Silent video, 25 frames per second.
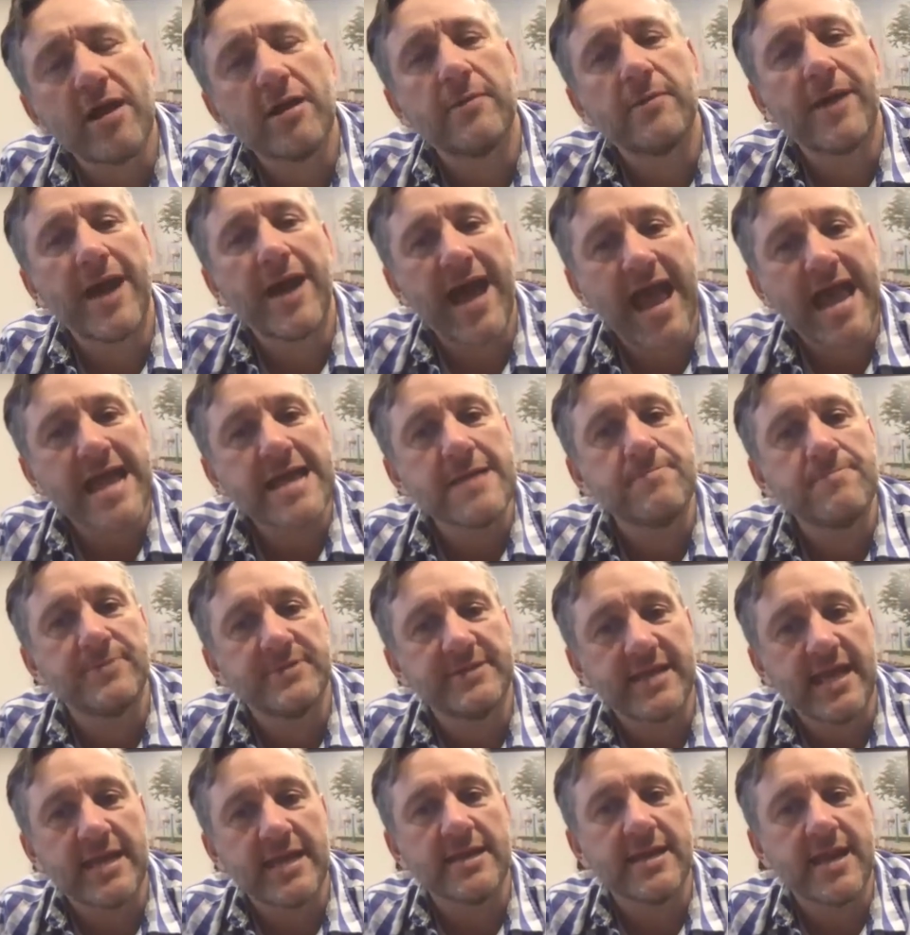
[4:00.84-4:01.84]
about 8%
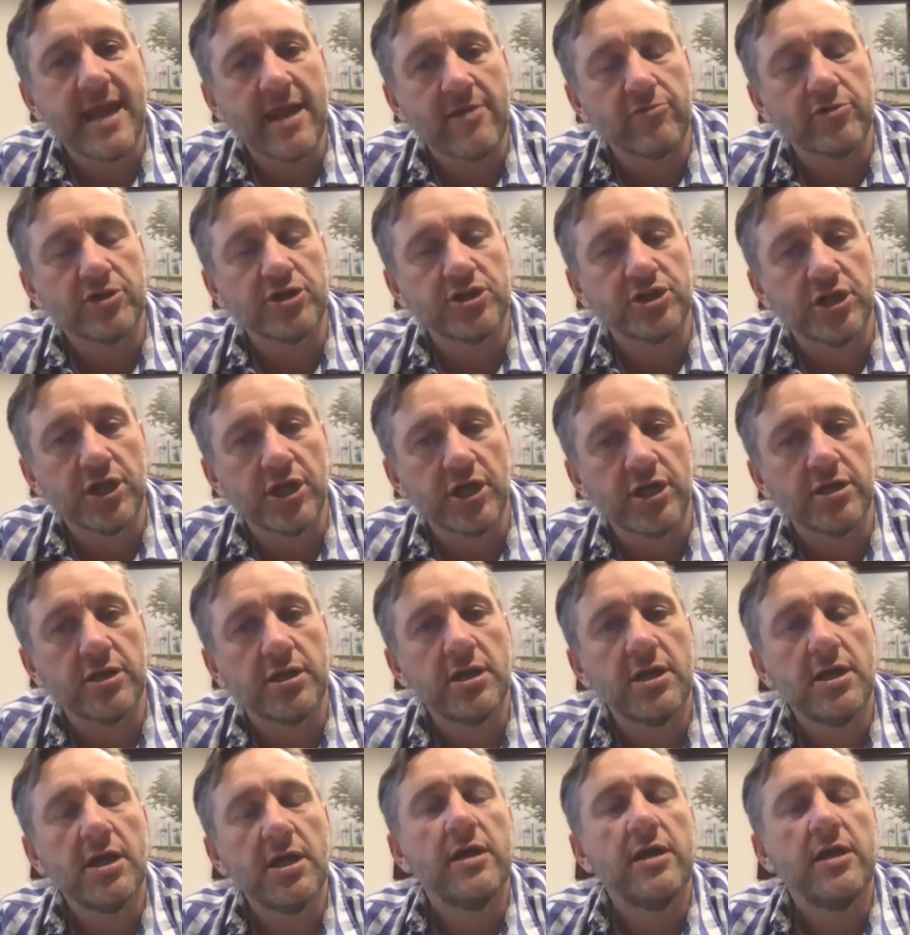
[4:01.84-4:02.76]
net return.